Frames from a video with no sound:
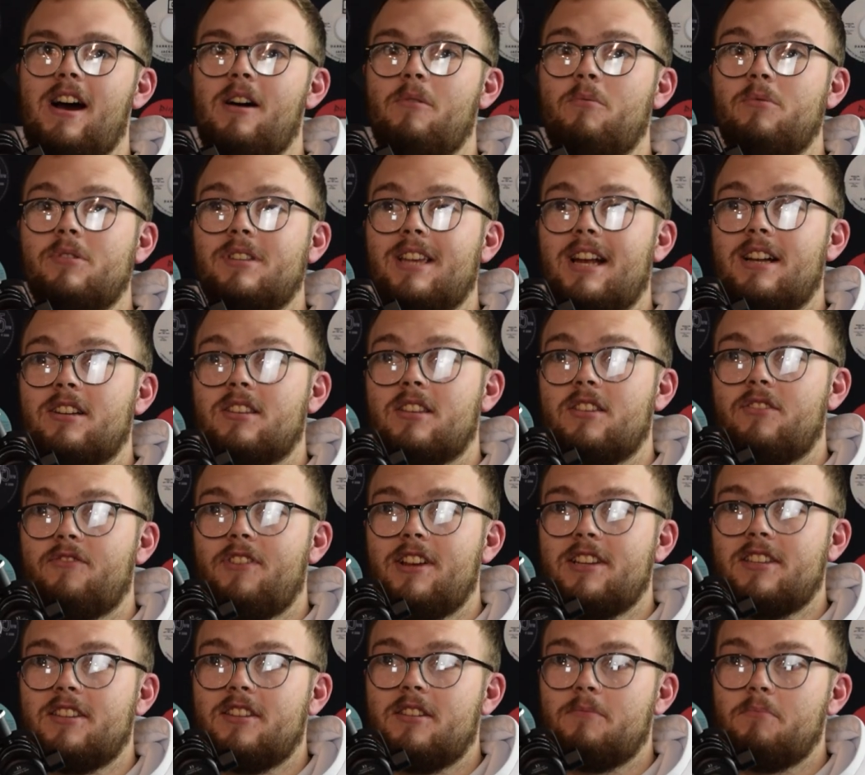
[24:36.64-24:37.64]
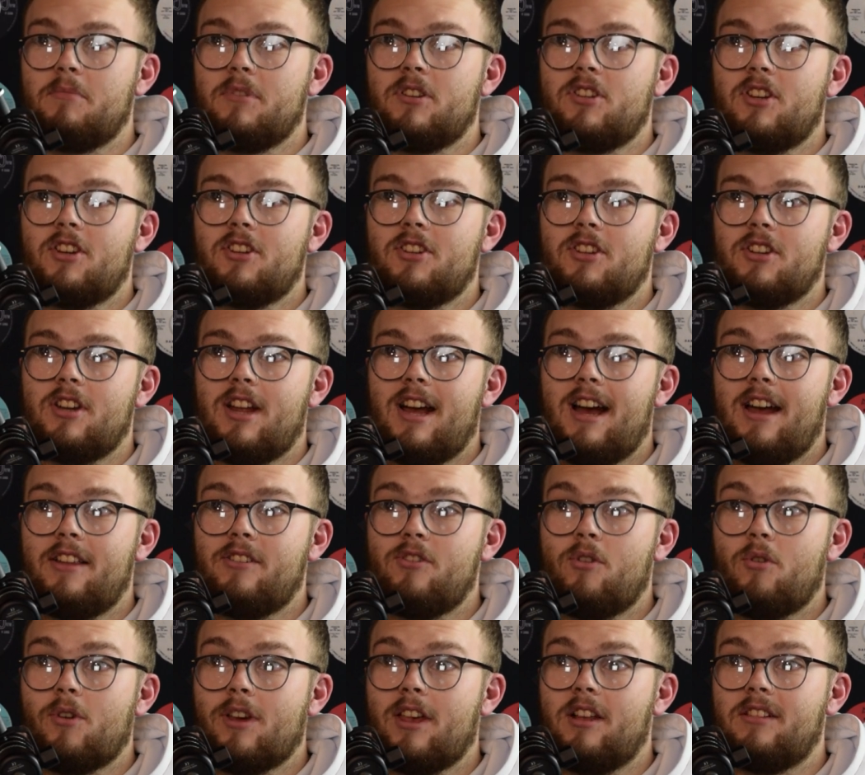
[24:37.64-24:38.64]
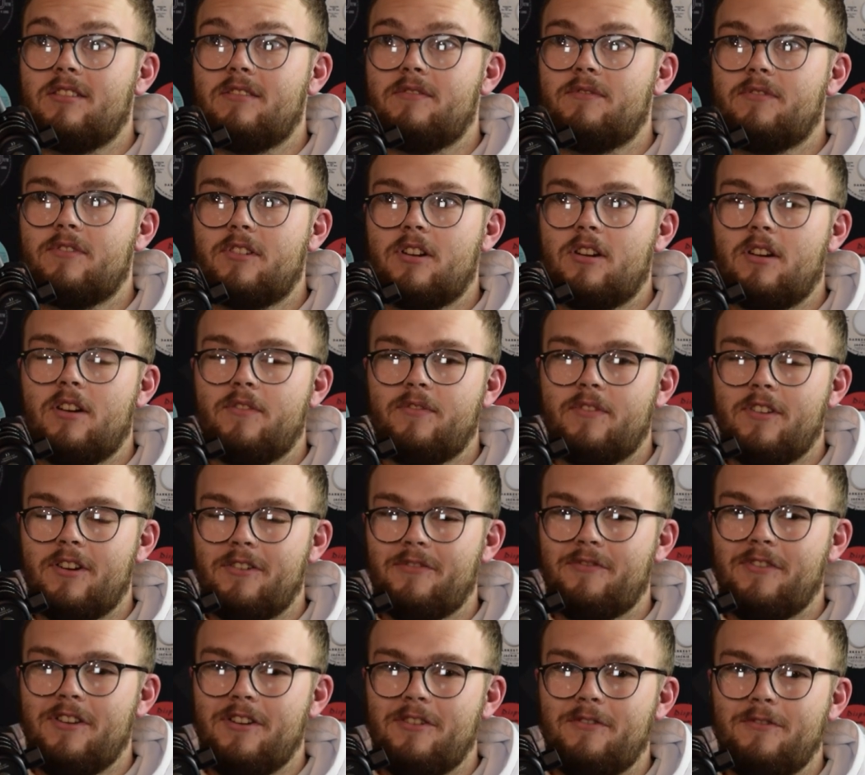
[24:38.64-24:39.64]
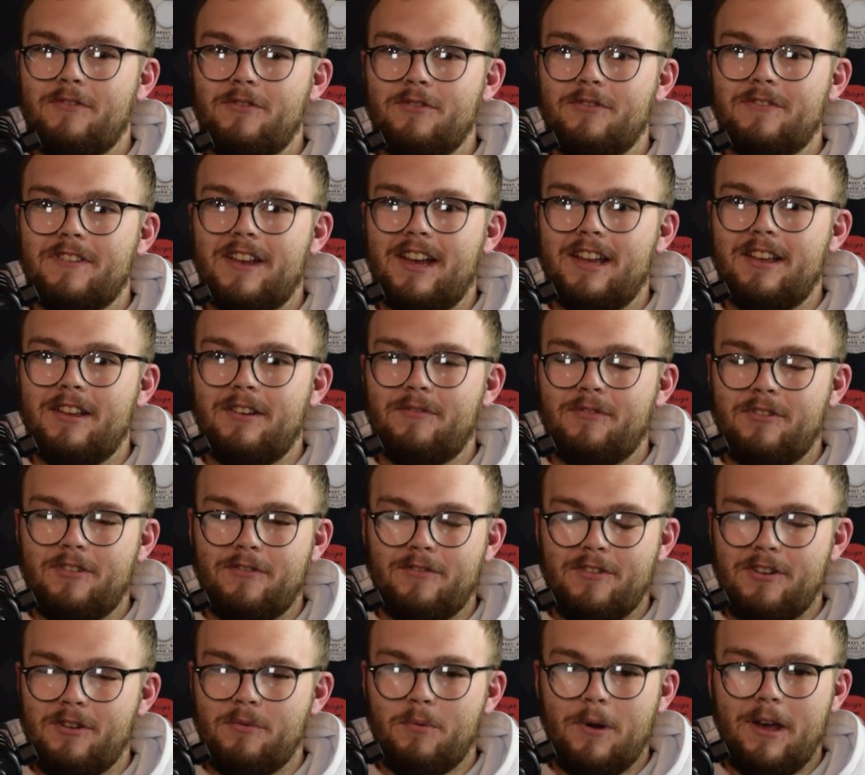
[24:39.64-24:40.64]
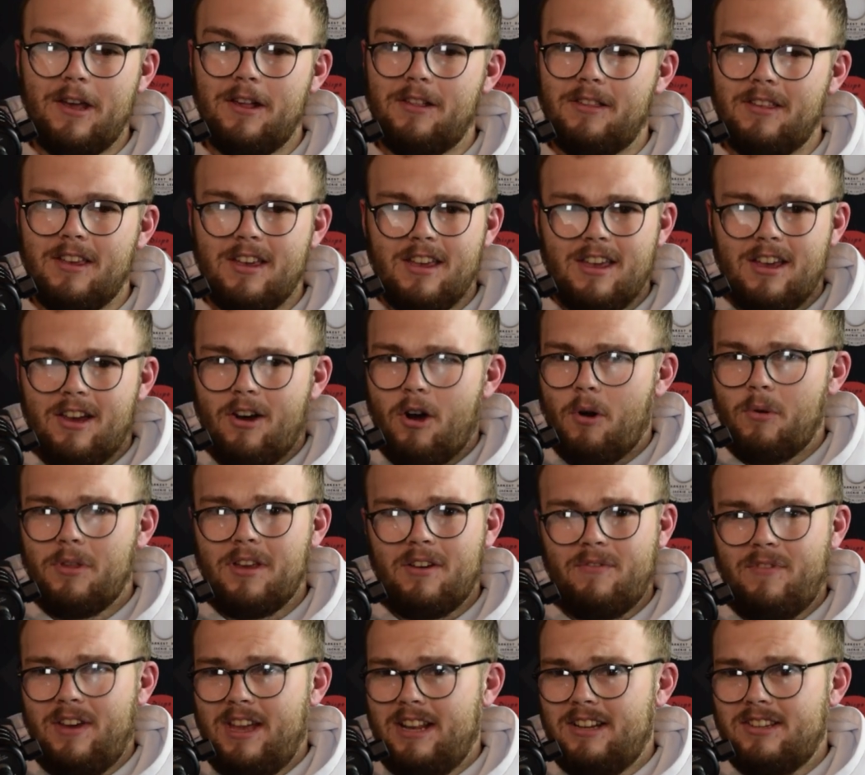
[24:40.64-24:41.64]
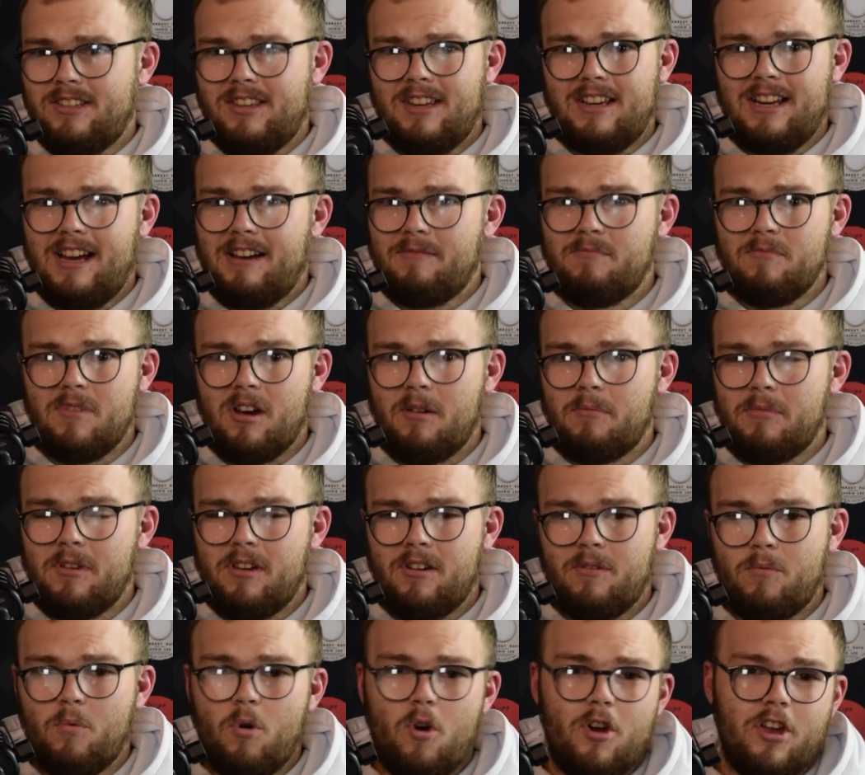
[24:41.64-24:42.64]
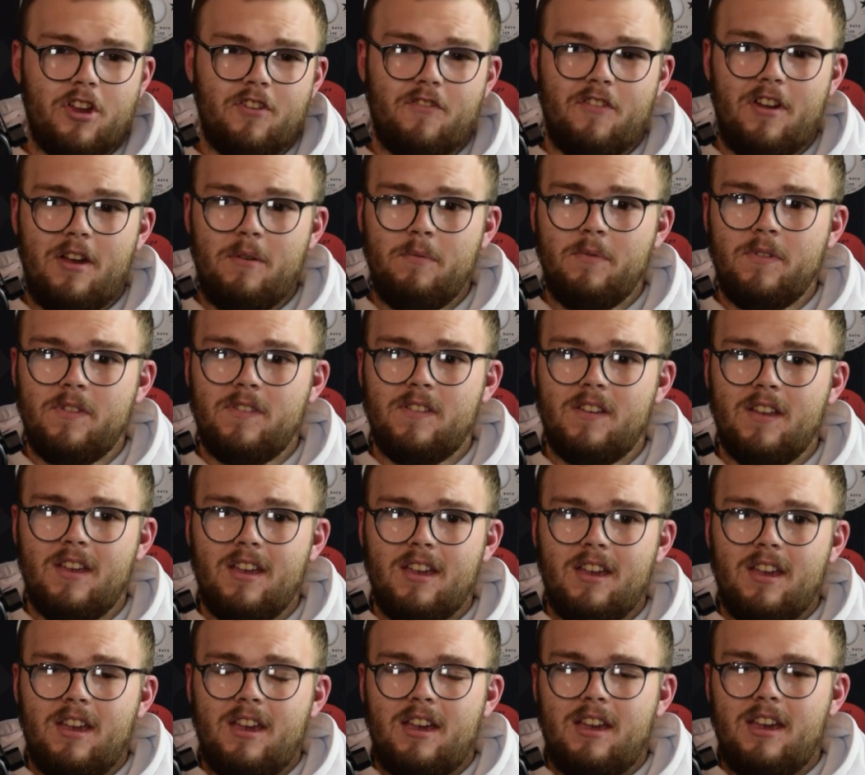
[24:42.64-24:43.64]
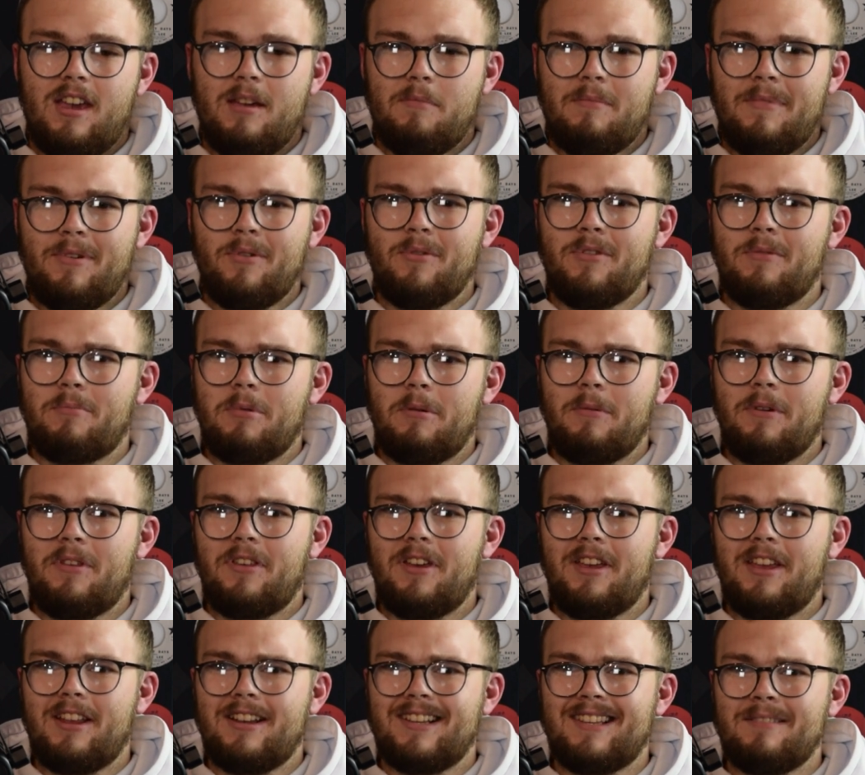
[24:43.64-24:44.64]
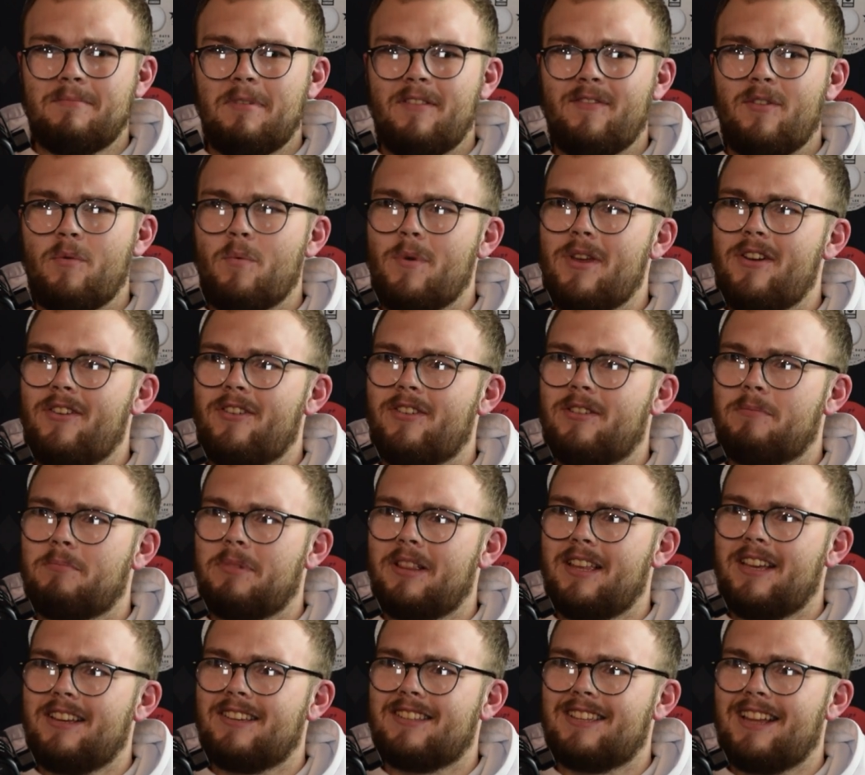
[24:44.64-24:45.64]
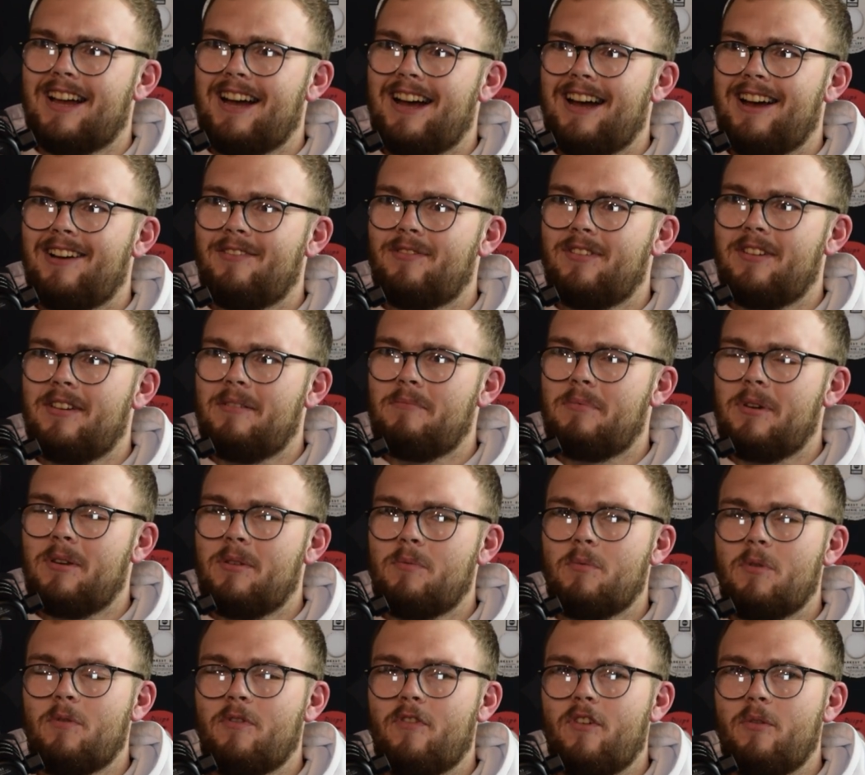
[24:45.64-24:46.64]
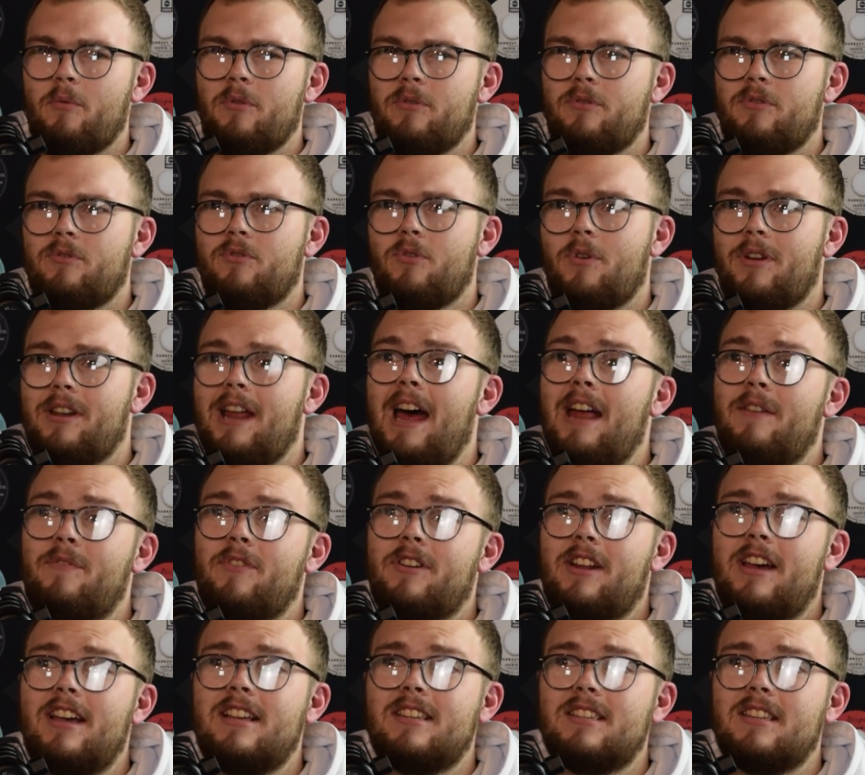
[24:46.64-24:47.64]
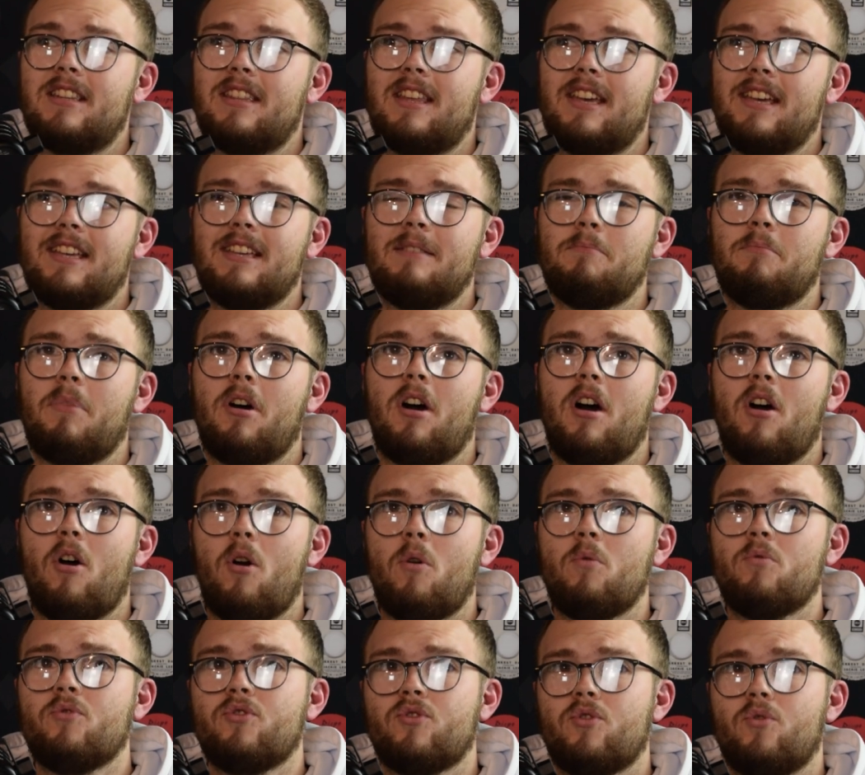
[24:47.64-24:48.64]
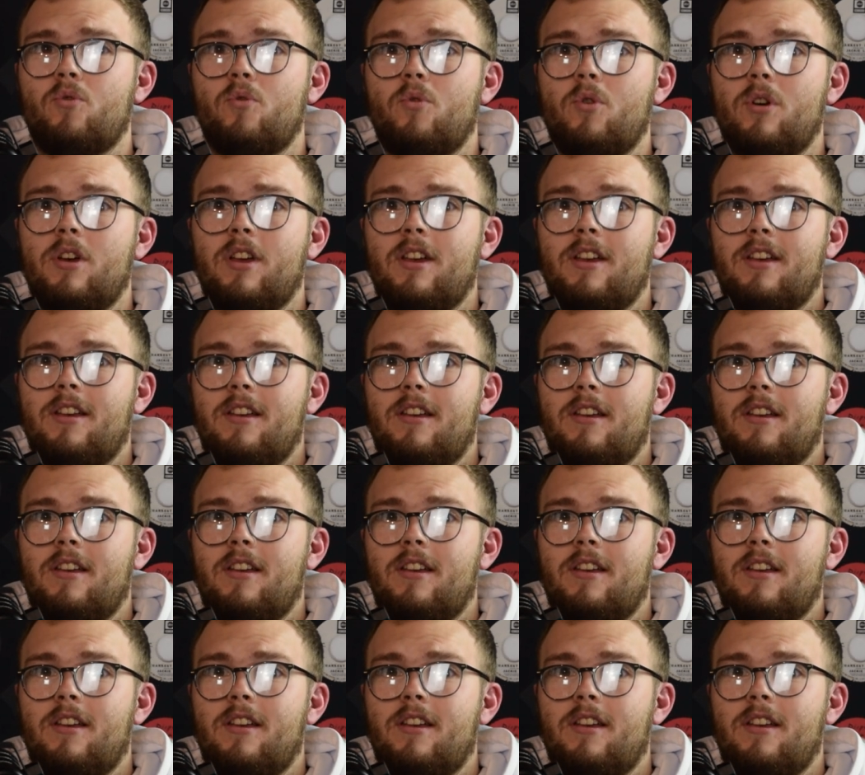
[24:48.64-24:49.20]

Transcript: I was actually the resident magician at Knockhill for, right. a, for a fair few time, for a fair while. All the events that have me up there walking around. Um, I know you're probably thinking it's a bit of a weird place to have it, but we thought we'd do an advertising thing, but also